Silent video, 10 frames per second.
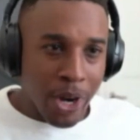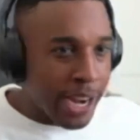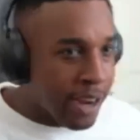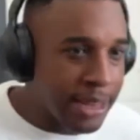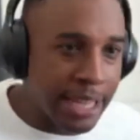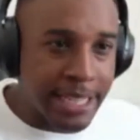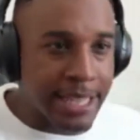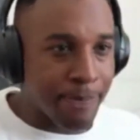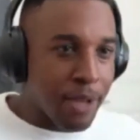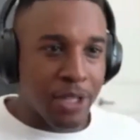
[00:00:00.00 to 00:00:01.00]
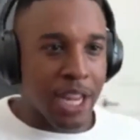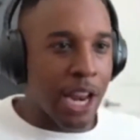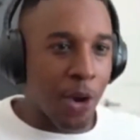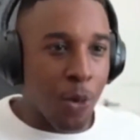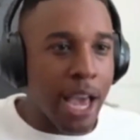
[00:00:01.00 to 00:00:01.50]
we're hearing this music.
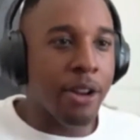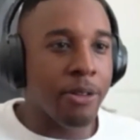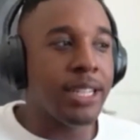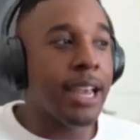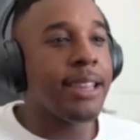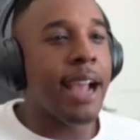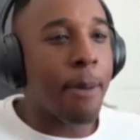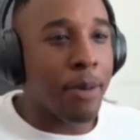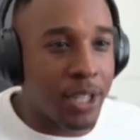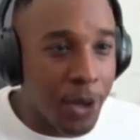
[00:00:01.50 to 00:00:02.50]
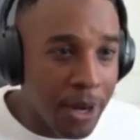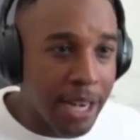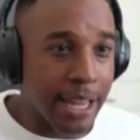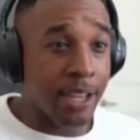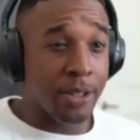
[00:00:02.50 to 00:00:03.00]
Like, we understand the
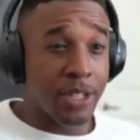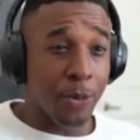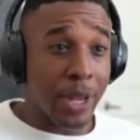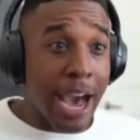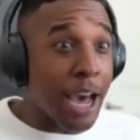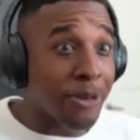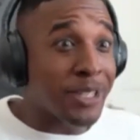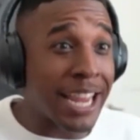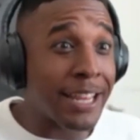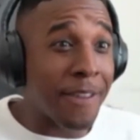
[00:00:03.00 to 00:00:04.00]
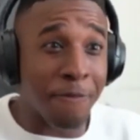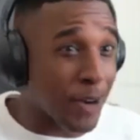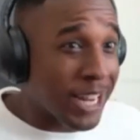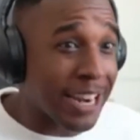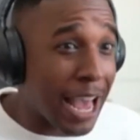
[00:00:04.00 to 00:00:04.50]
opportunity in YouTube. We understand the
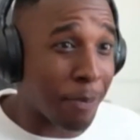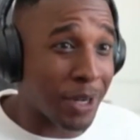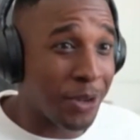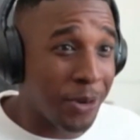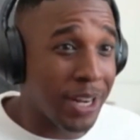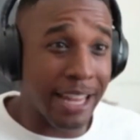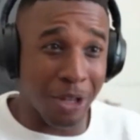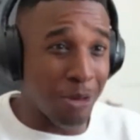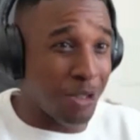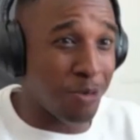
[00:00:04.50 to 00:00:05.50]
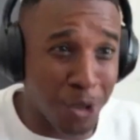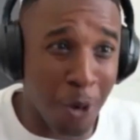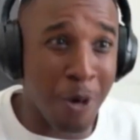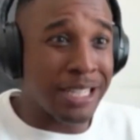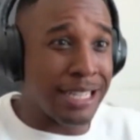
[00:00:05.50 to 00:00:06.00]
freaking opportunity in YouTube
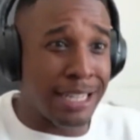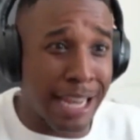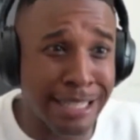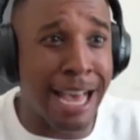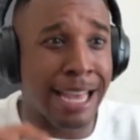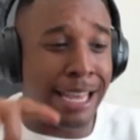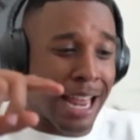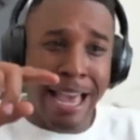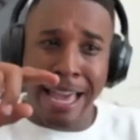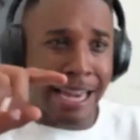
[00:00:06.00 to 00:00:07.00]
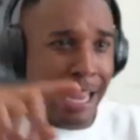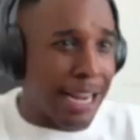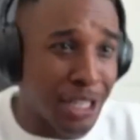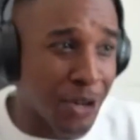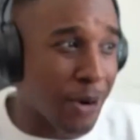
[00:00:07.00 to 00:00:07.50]
Shorts and TikTok and
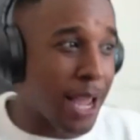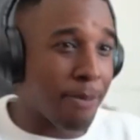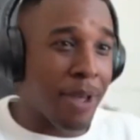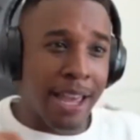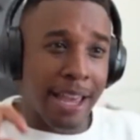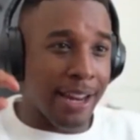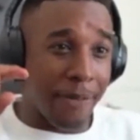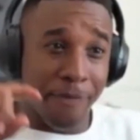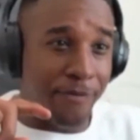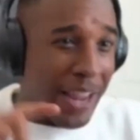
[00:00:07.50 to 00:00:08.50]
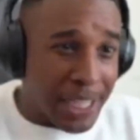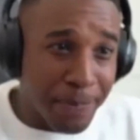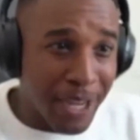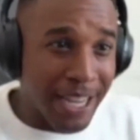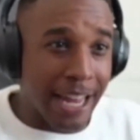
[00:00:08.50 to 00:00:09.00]
Instagram and
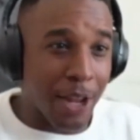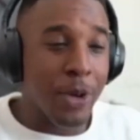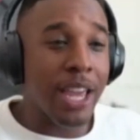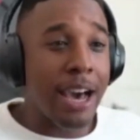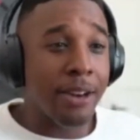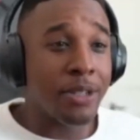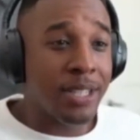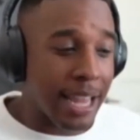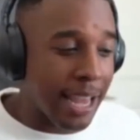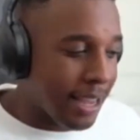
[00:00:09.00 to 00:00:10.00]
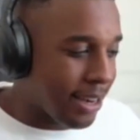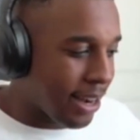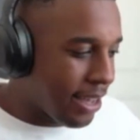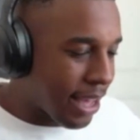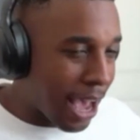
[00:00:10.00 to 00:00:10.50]
Facebook. Like, we understand
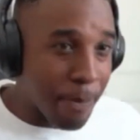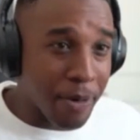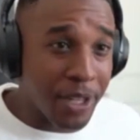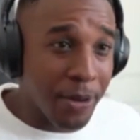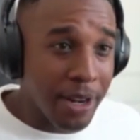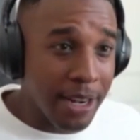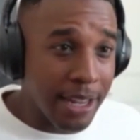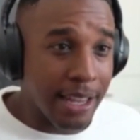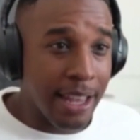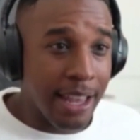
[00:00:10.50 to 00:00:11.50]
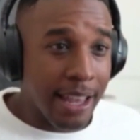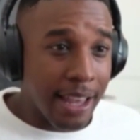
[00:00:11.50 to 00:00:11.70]
the opportunity